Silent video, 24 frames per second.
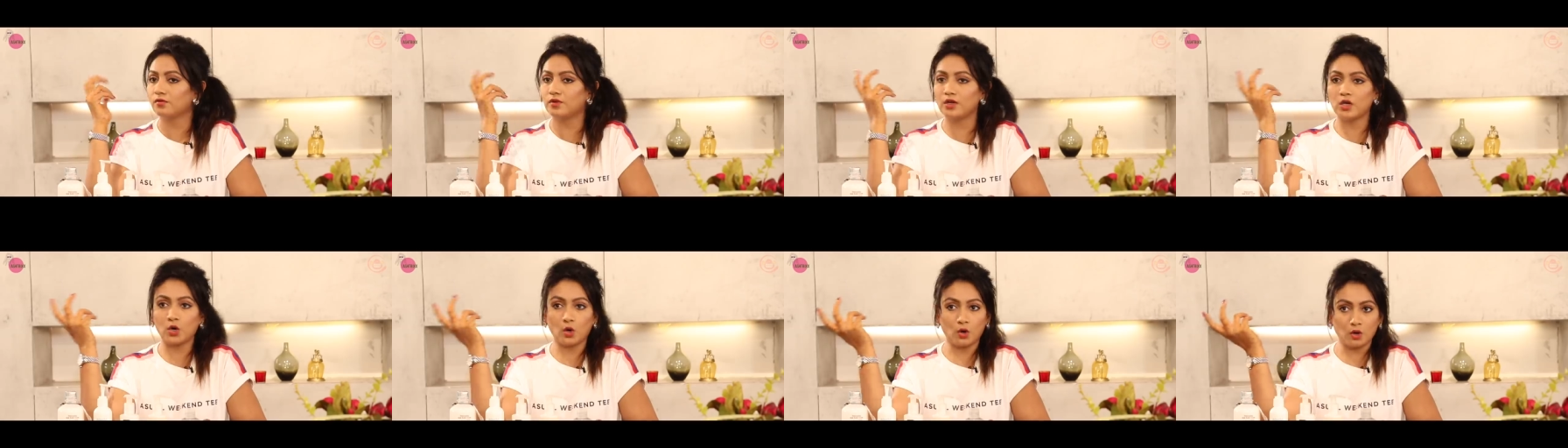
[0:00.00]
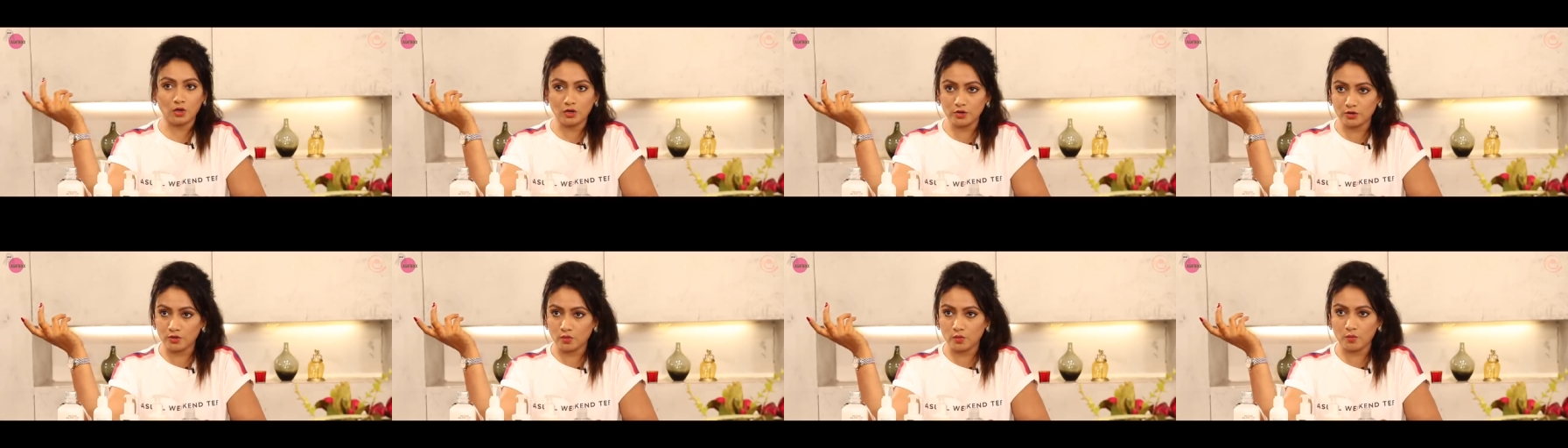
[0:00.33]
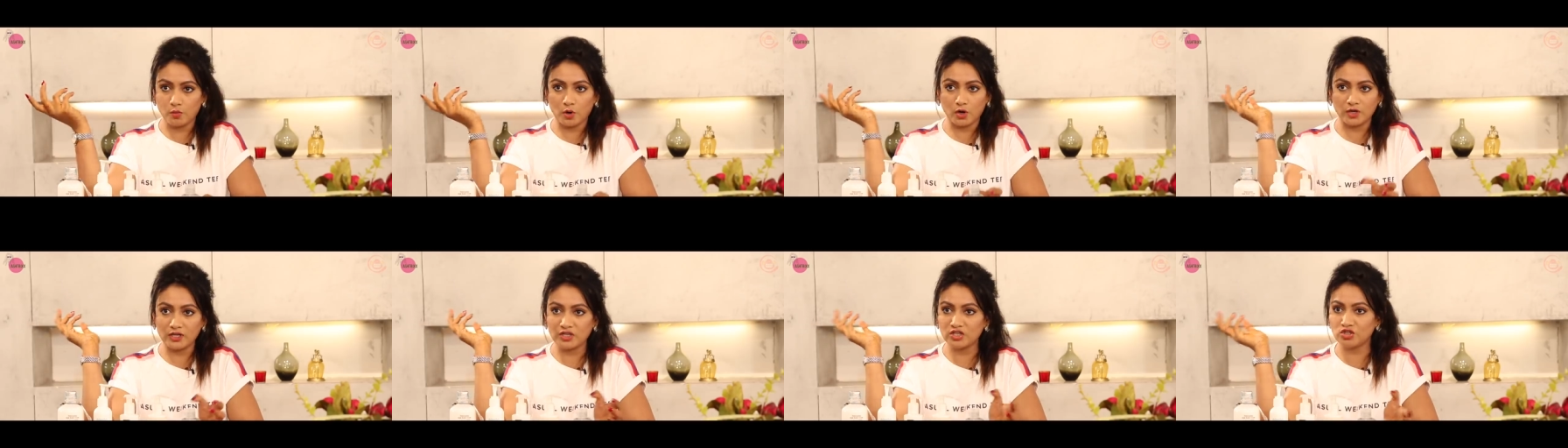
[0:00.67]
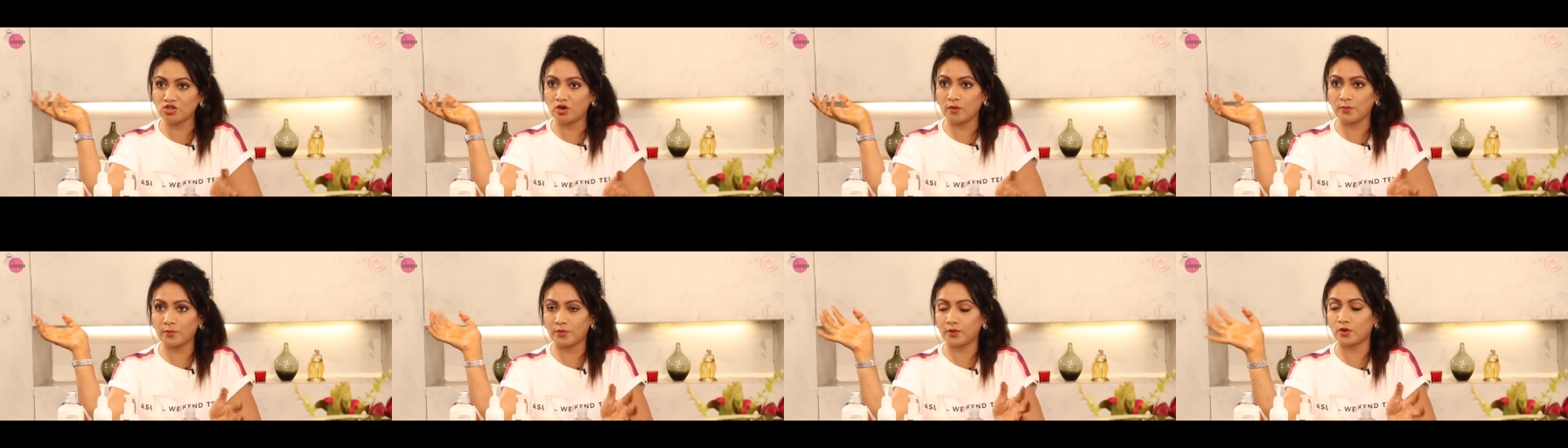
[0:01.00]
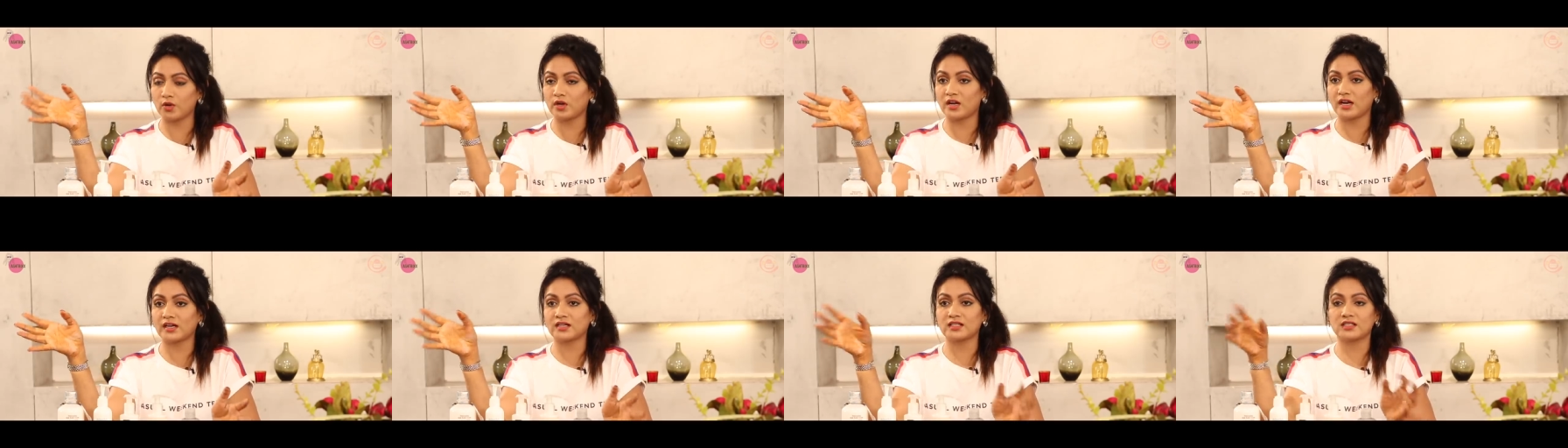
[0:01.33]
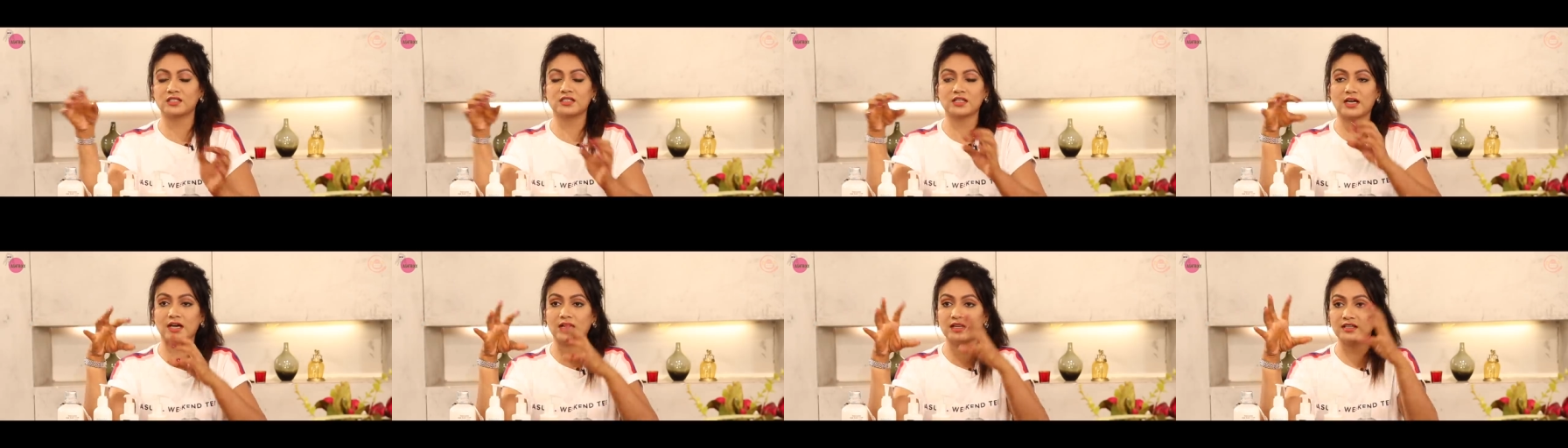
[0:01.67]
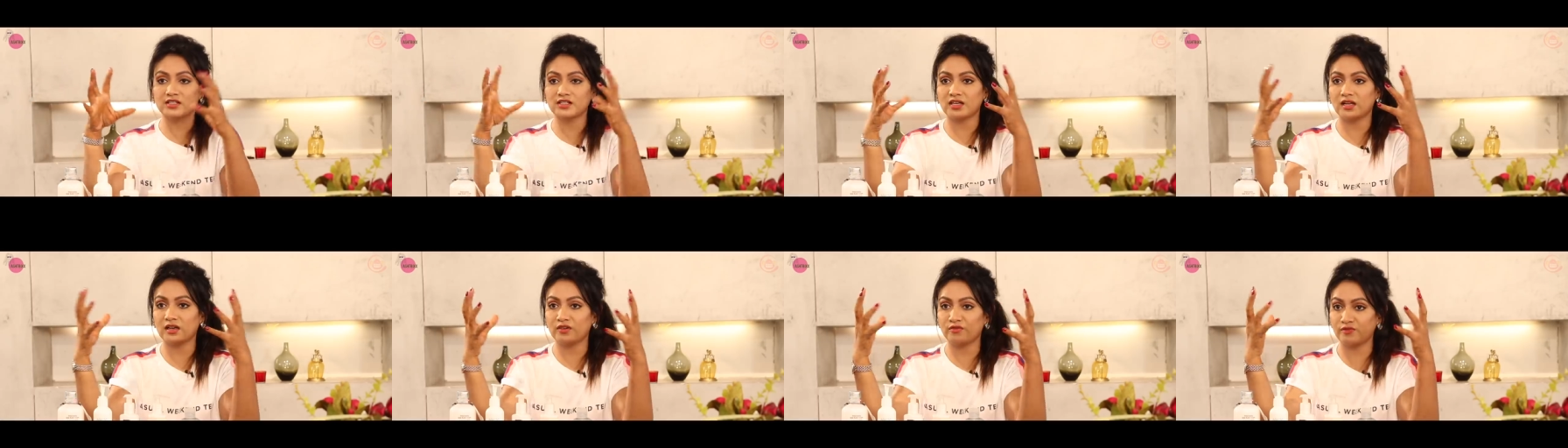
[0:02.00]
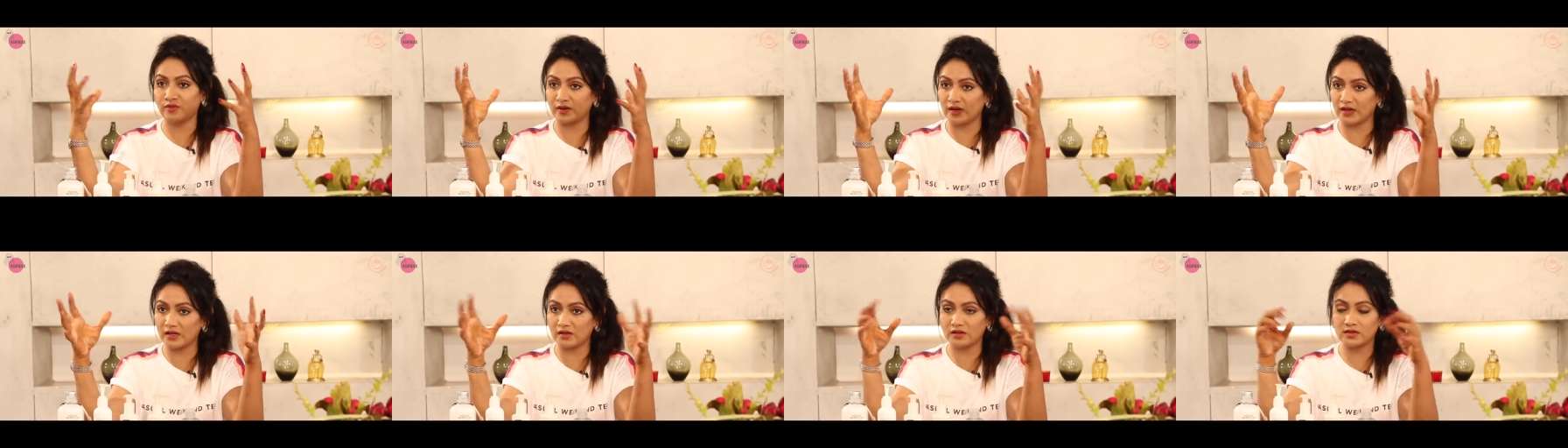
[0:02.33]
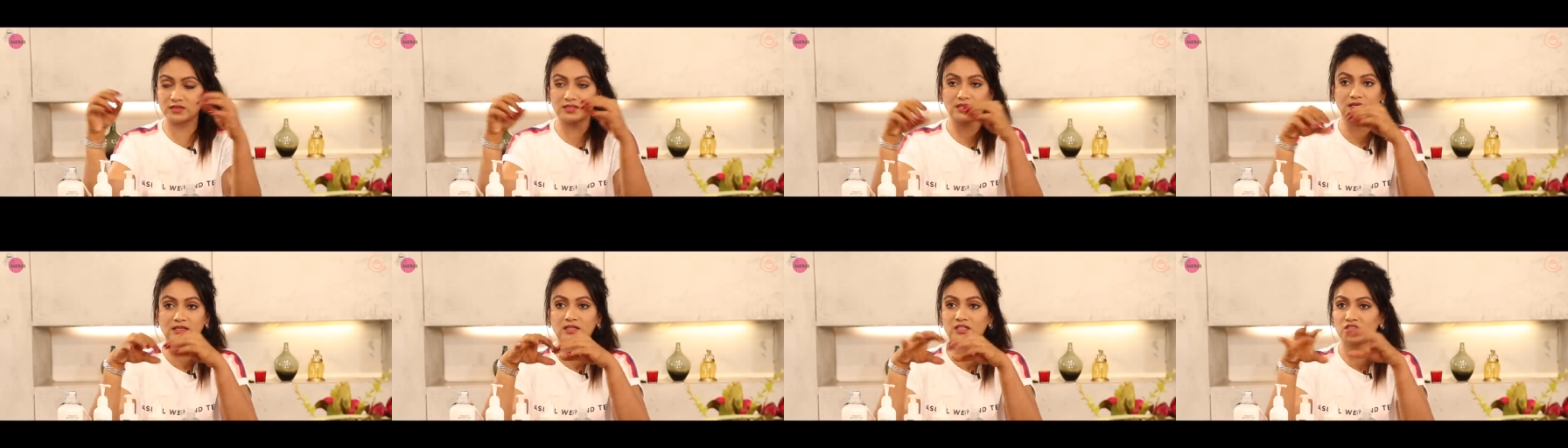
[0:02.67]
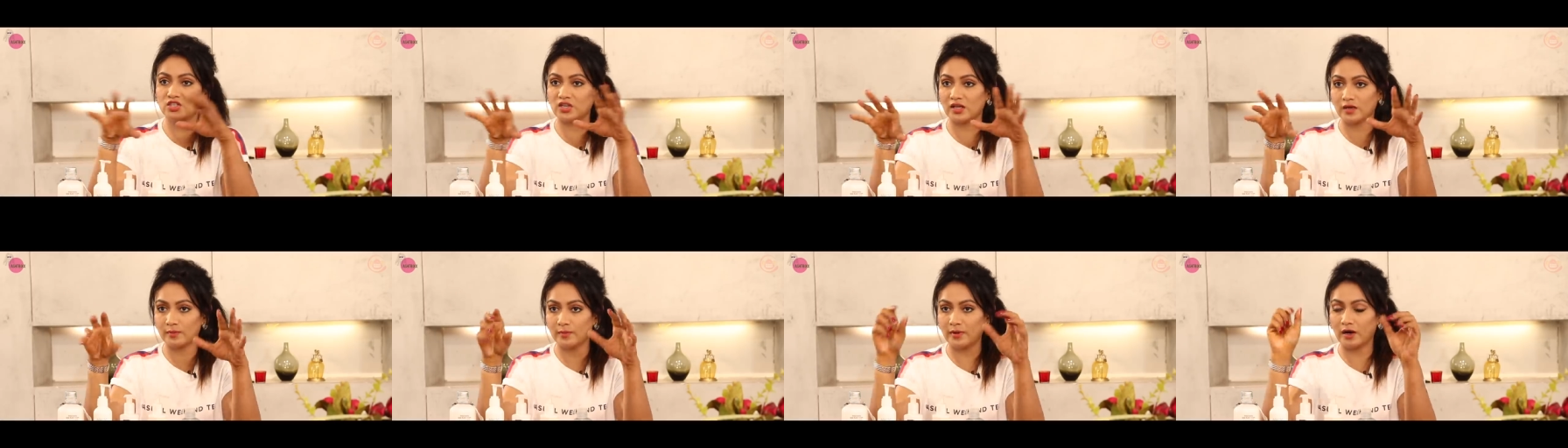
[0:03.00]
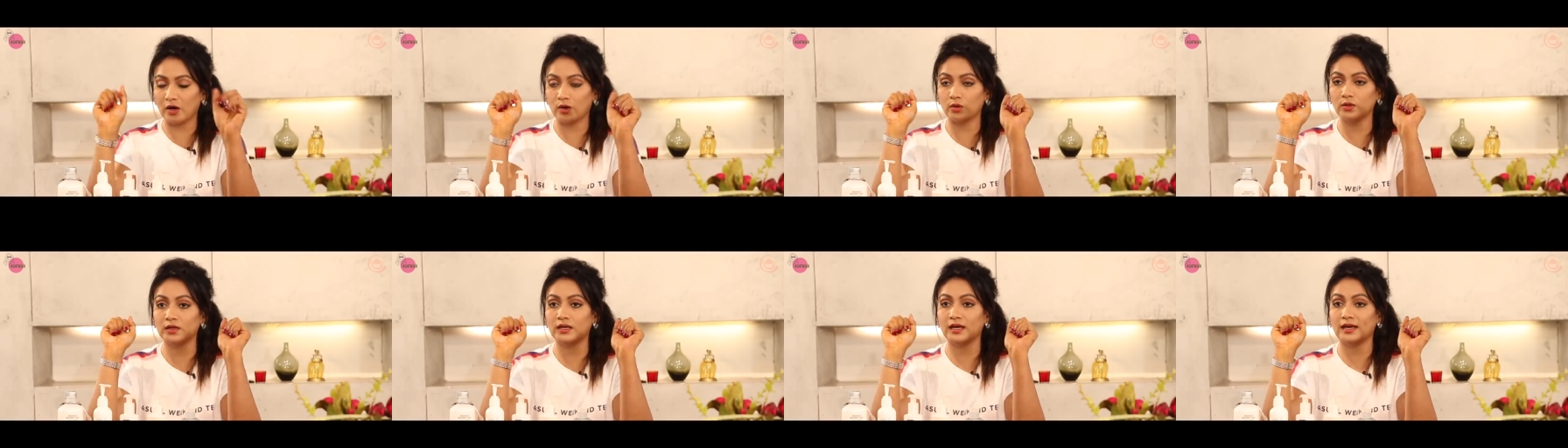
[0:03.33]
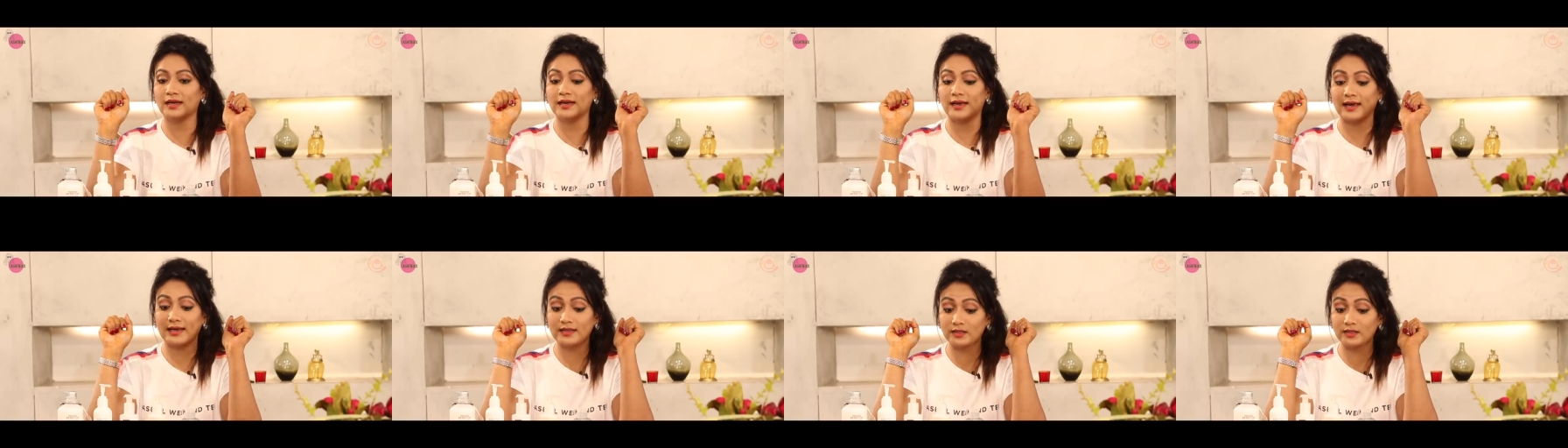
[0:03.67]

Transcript: We all know Body Shop products chala fragrance aithe chala baguntai